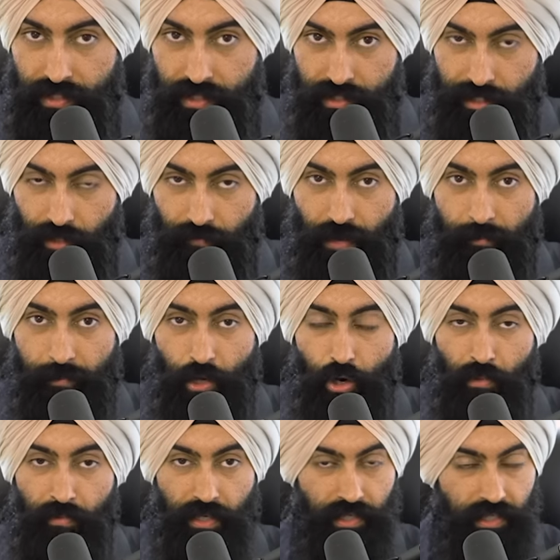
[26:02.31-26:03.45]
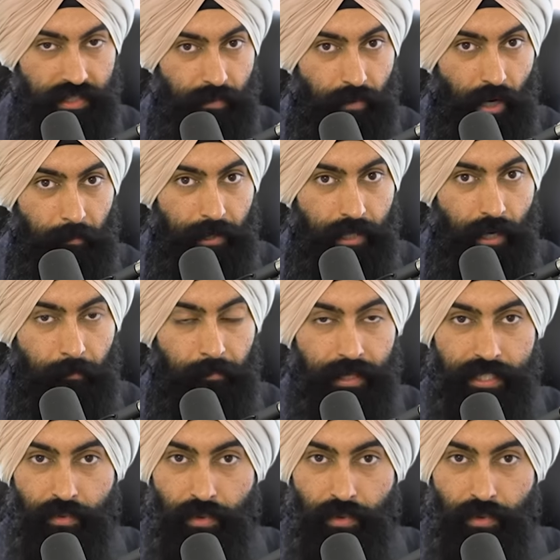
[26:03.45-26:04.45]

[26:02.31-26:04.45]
it's a single family home, whether it's an apartment complex,